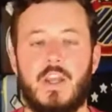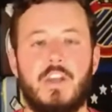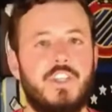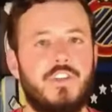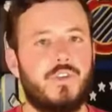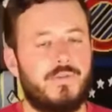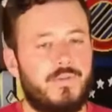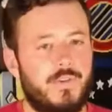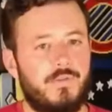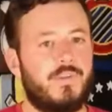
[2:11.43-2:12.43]
Die
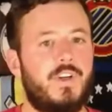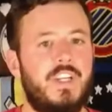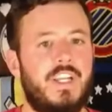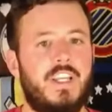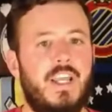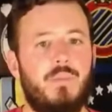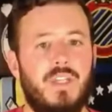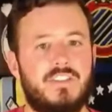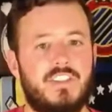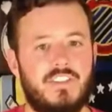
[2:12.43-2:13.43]
05er nickname
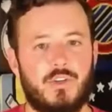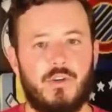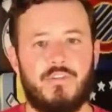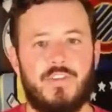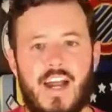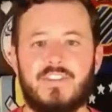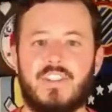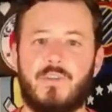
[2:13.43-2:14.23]
means the 05s